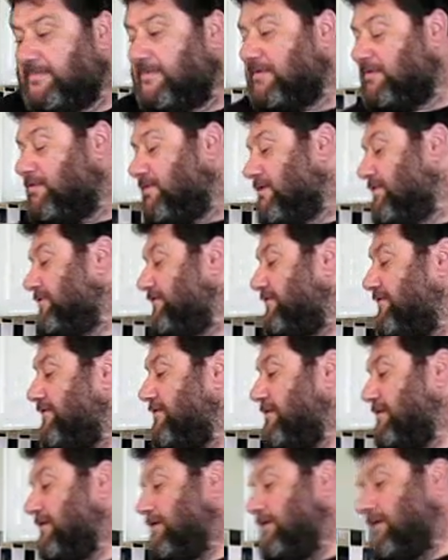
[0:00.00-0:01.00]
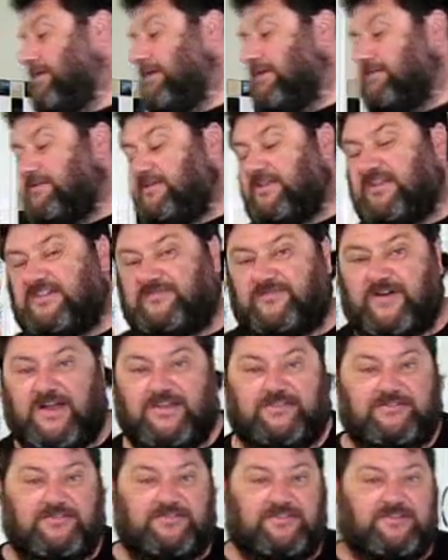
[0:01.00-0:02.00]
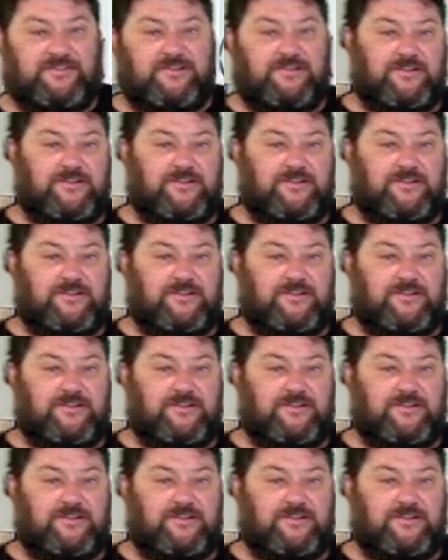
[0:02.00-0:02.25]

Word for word: with the next phase. So it's just going